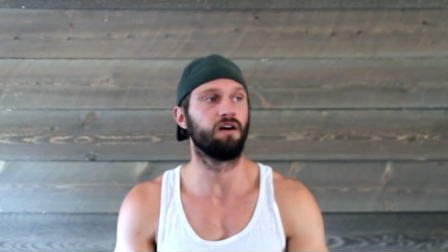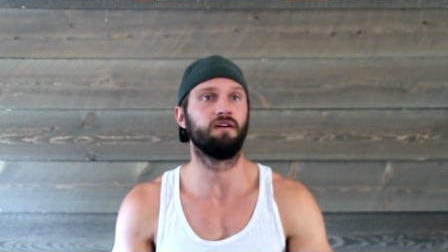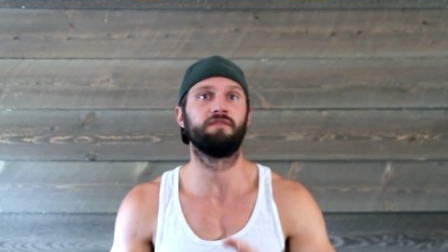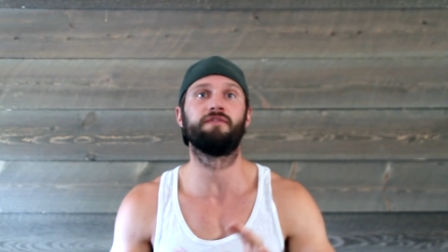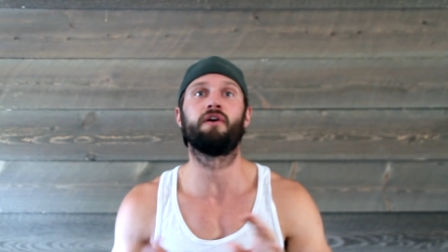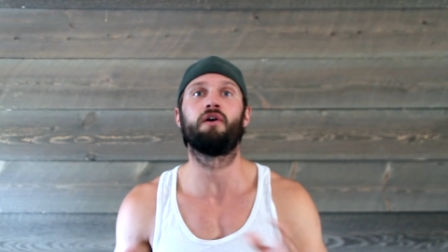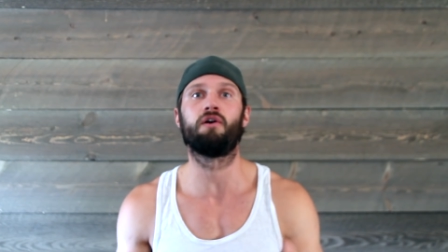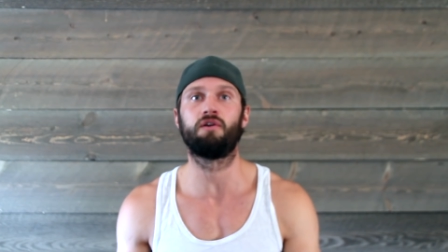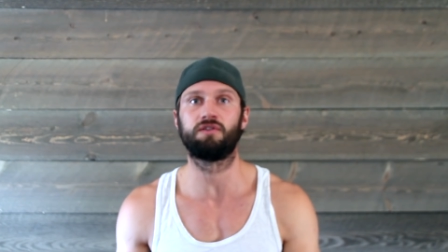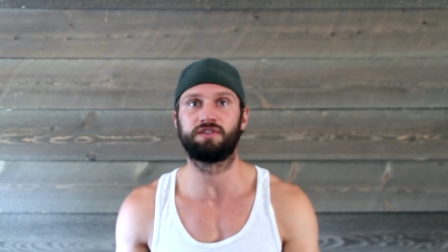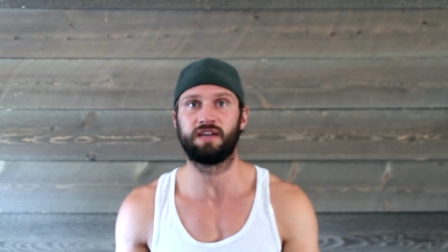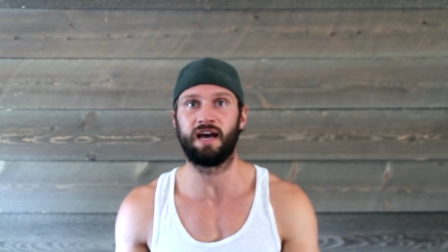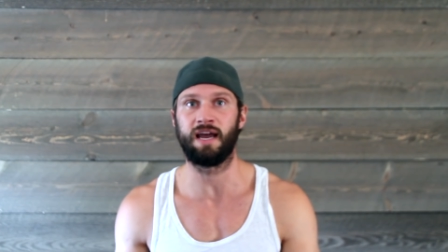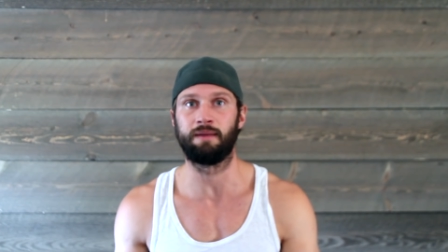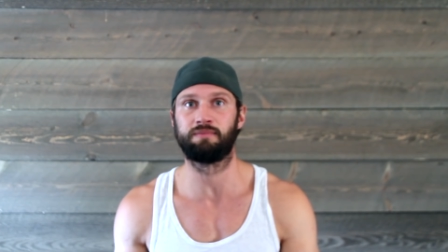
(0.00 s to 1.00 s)
of all
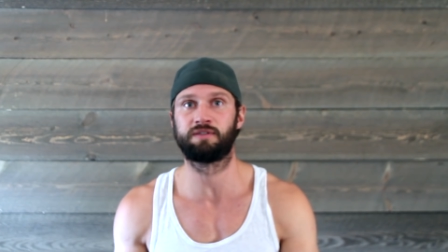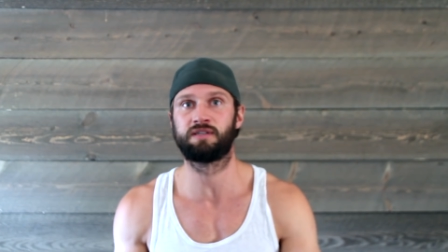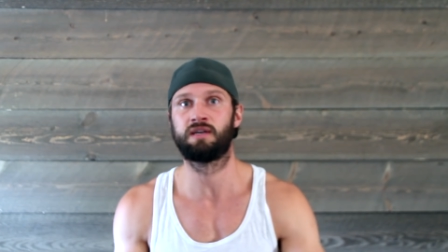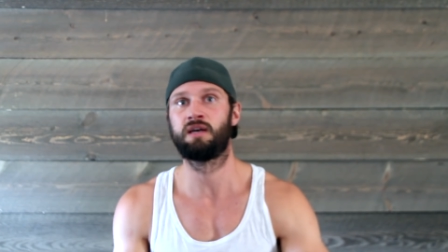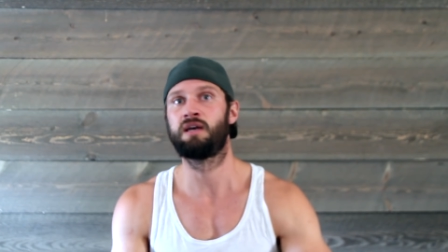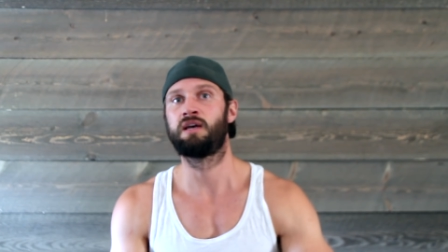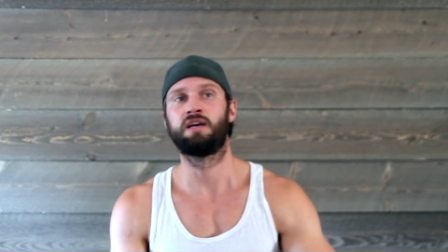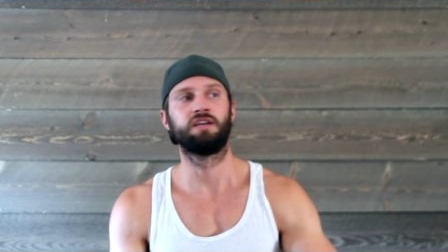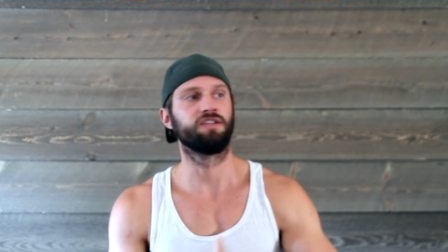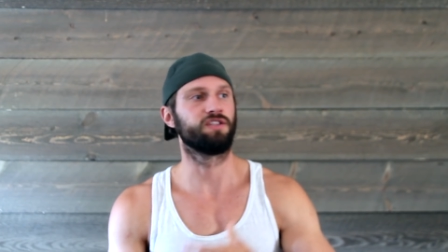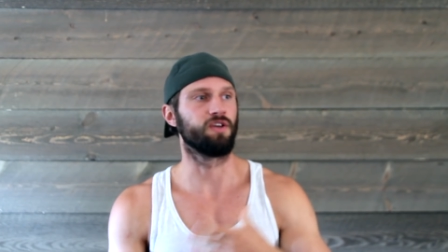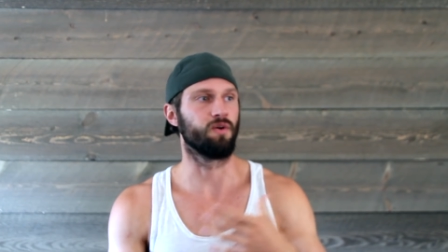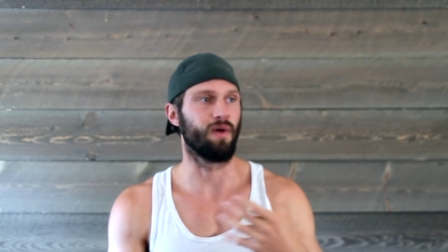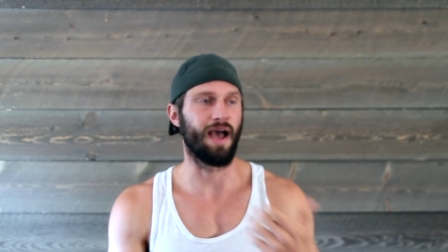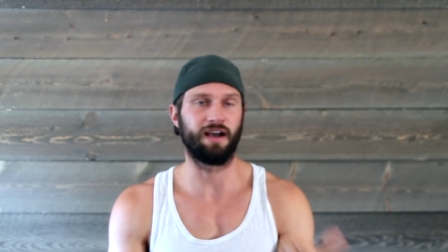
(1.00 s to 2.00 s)
types.
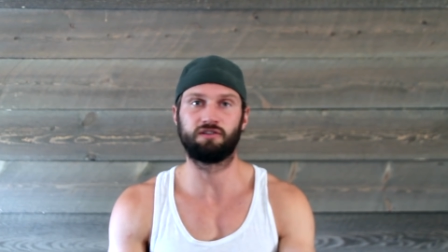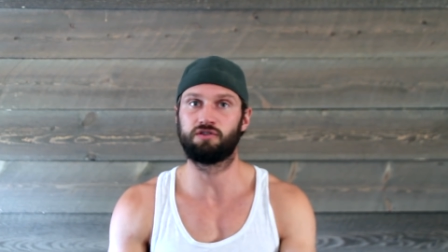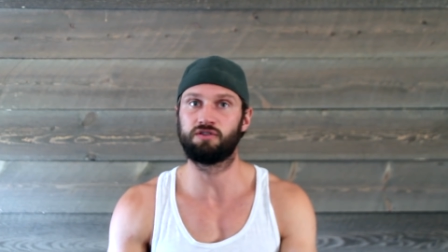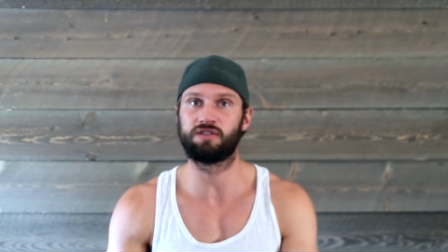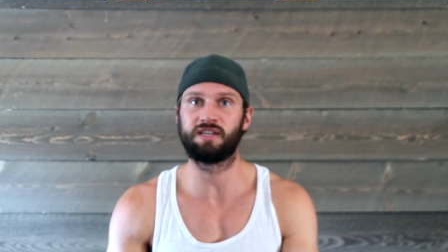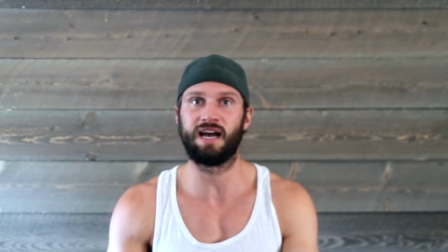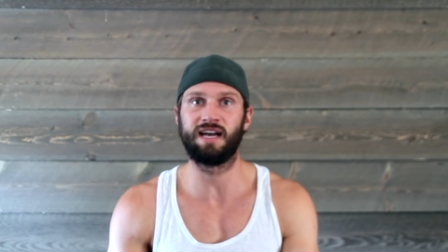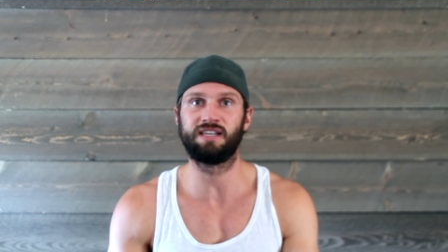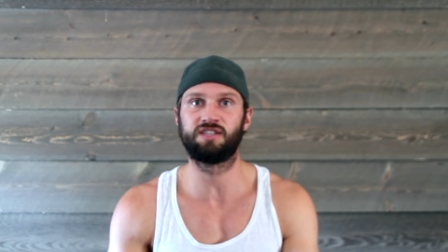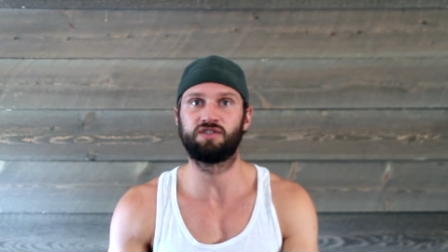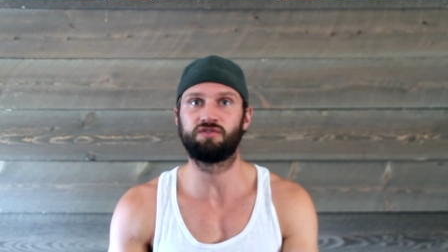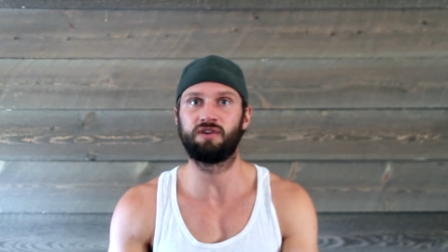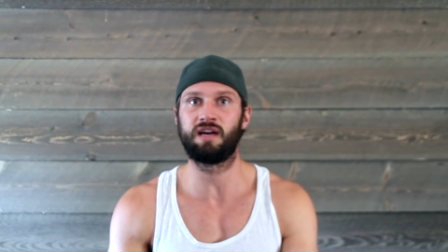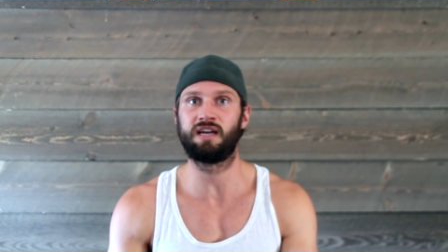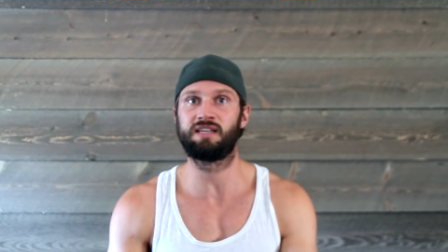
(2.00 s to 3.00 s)
So, exercise
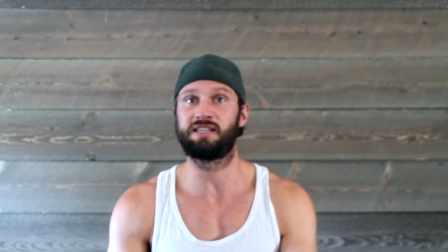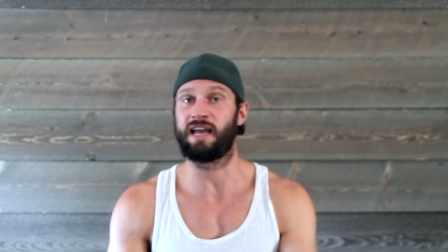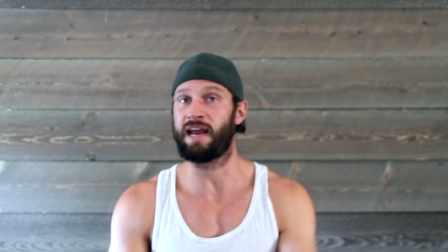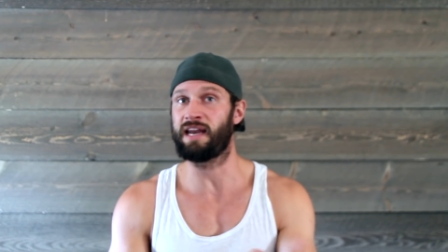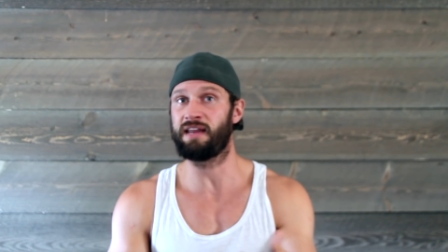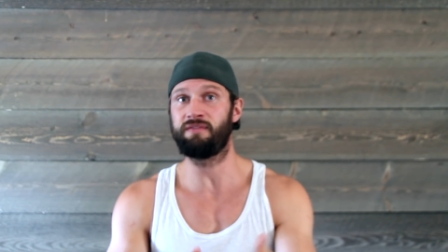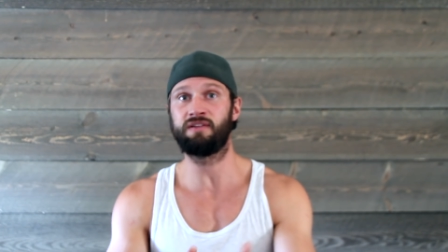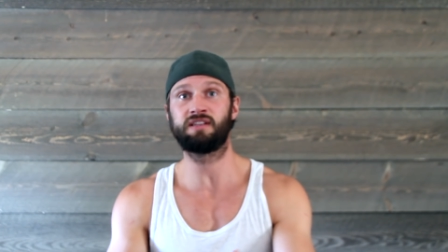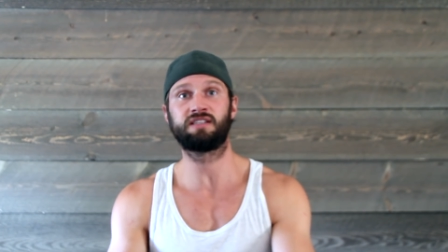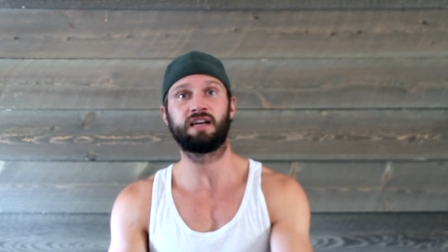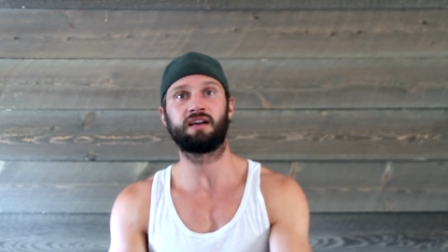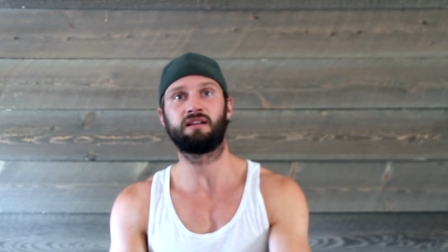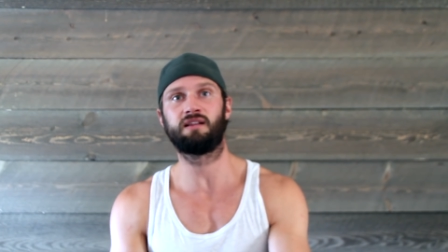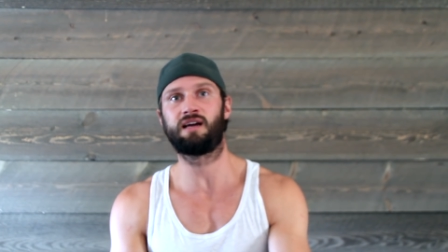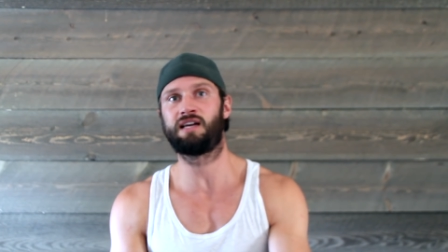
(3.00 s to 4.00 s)
stress and even
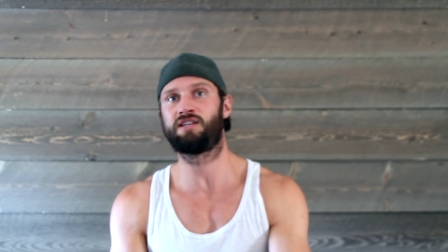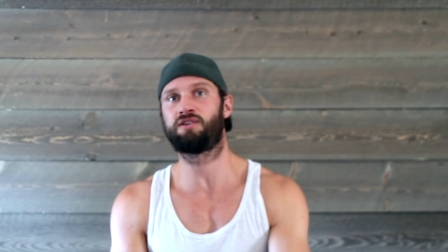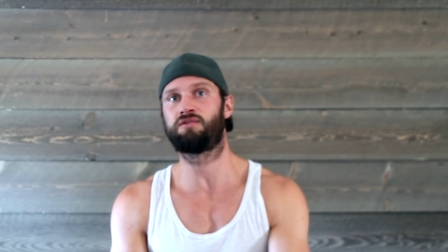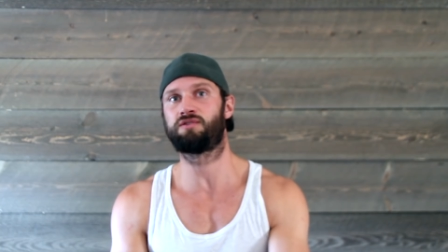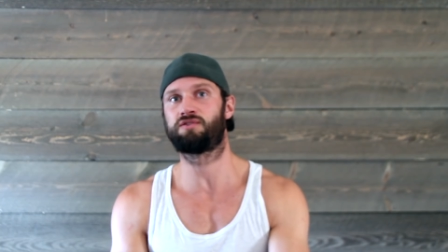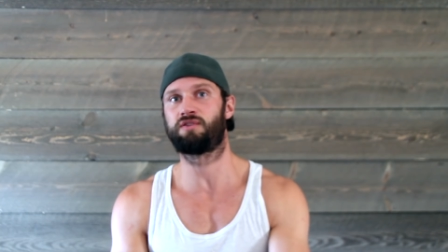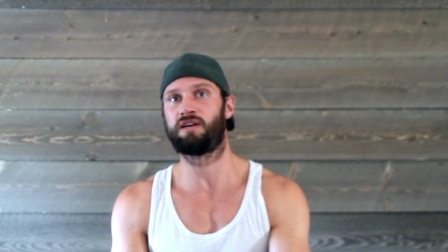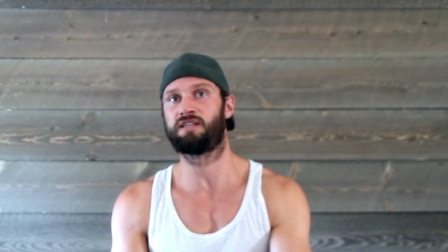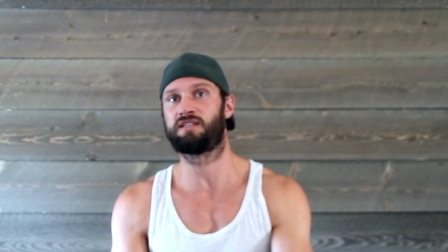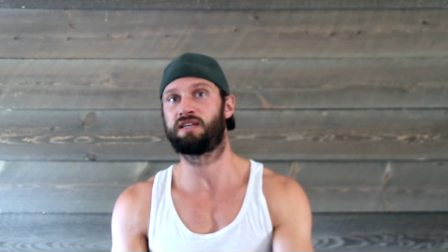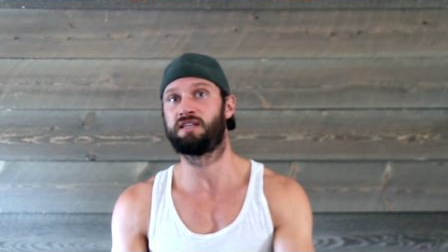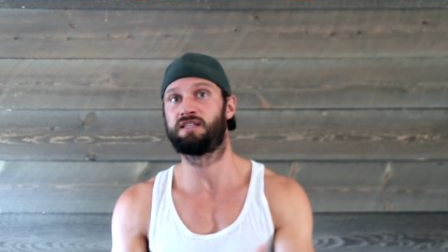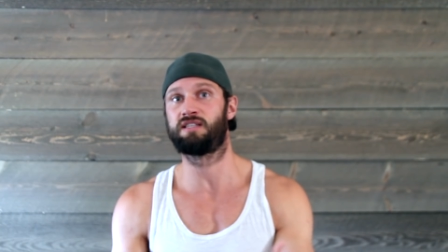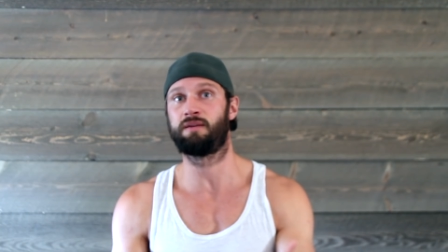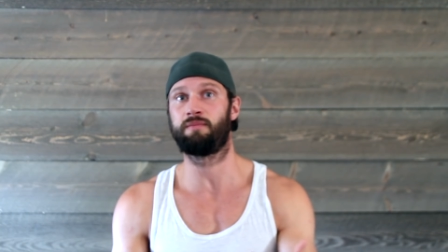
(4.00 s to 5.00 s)
psychological stress
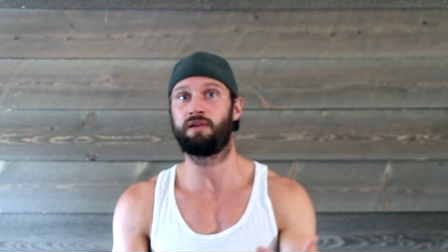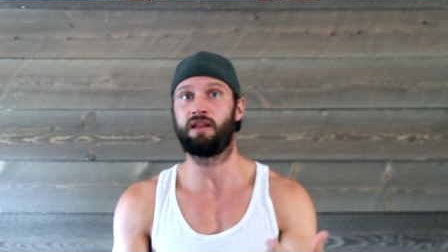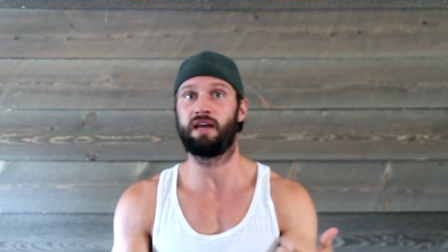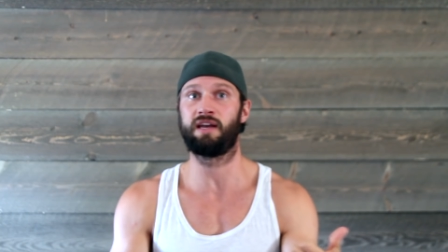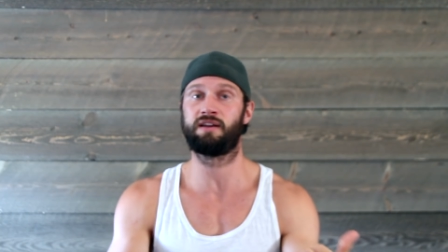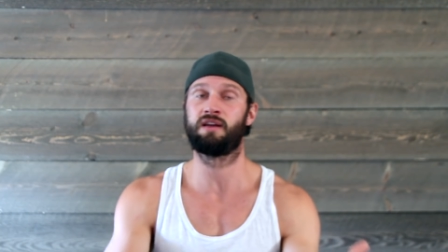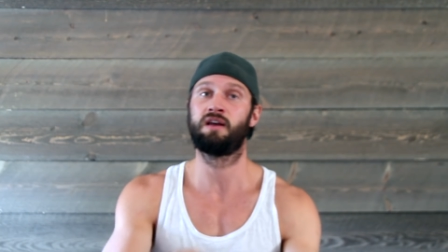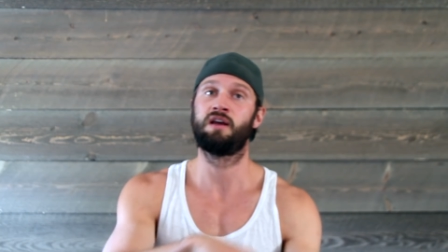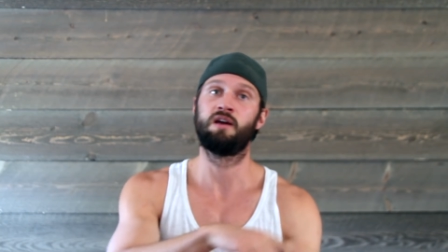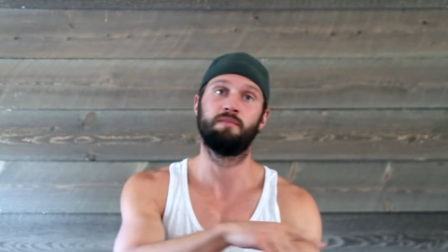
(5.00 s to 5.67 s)
can stimulate